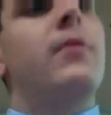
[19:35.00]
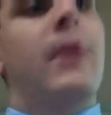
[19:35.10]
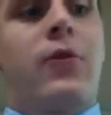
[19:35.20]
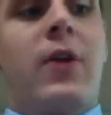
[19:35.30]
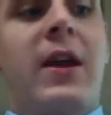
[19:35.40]

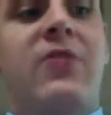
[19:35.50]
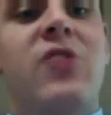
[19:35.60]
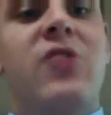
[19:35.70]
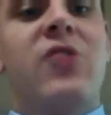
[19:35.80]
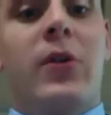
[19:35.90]
That's right. He has
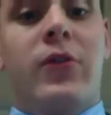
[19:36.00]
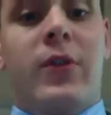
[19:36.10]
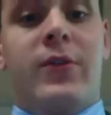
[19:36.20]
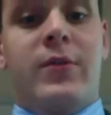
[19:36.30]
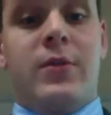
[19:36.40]
no
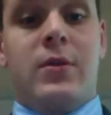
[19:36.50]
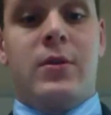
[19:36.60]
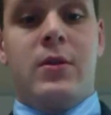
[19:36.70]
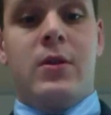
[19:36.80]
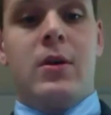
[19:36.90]
interest.
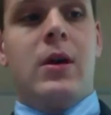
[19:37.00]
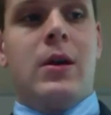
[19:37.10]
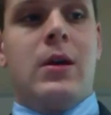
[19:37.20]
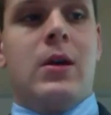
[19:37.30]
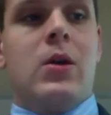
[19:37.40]

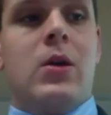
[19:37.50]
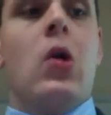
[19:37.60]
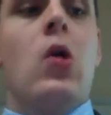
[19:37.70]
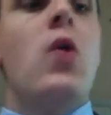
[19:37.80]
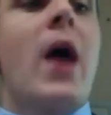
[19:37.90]

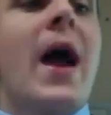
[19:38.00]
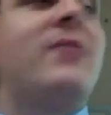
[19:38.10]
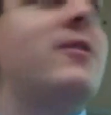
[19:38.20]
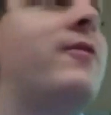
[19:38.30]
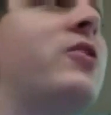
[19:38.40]
Who has a
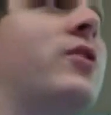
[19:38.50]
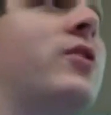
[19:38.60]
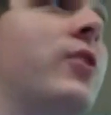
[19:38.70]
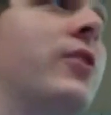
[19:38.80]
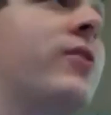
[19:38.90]
future
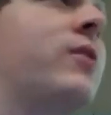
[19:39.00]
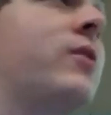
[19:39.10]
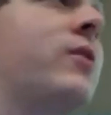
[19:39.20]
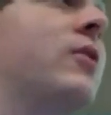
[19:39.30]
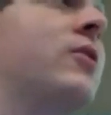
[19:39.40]
interest?
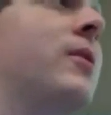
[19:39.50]
Also.